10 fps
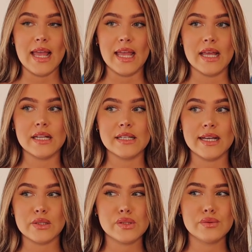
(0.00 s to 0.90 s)
And
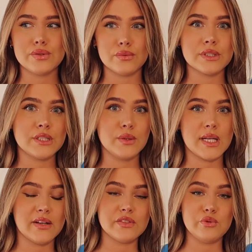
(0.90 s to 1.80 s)
I also don't think you
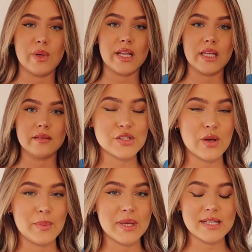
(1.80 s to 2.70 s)
can have too many. So
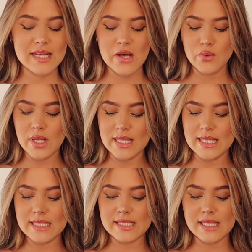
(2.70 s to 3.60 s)
I picked out
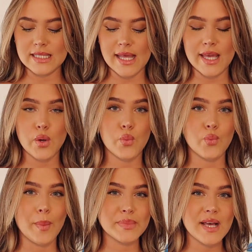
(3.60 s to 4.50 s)
this like
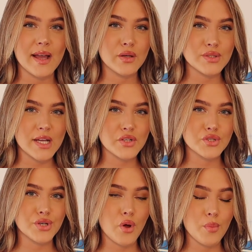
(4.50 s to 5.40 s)
reptile
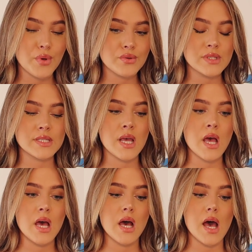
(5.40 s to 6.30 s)
texture almost
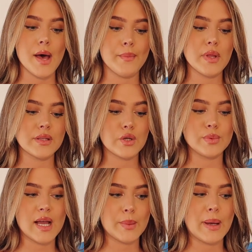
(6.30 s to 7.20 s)
little
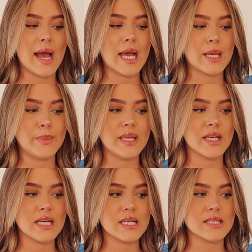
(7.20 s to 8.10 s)
black bag
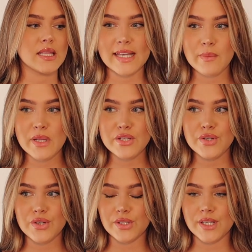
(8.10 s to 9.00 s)
because, like I
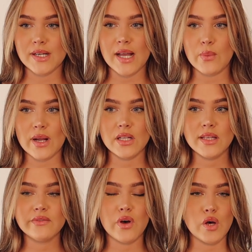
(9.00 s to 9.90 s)
mentioned earlier, I wear a
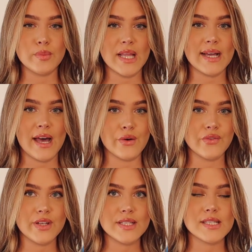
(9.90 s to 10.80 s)
lot of all black
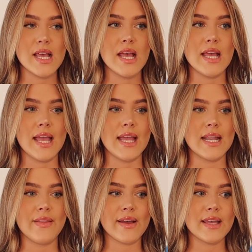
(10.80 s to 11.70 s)
outfits
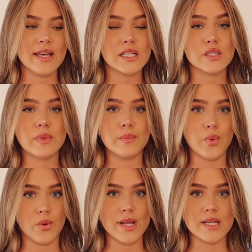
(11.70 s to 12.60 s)
and that can get a little bit
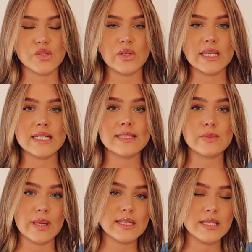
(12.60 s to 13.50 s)
boring. So I like to
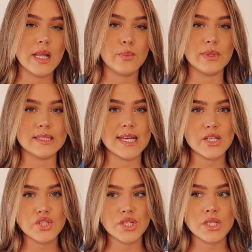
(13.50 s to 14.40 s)
spice it up with
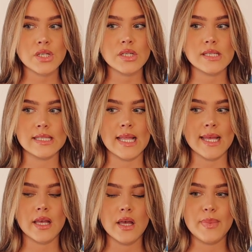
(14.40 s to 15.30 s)
textures and
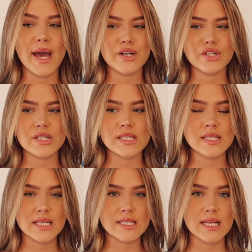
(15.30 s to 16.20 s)
like patterns
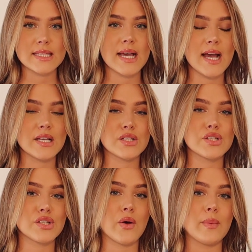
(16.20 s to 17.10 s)
and things like that.
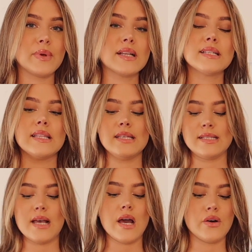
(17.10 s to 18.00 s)
So I picked
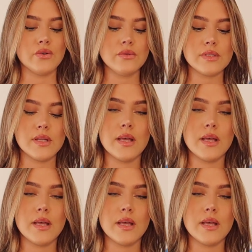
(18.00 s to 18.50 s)
this out.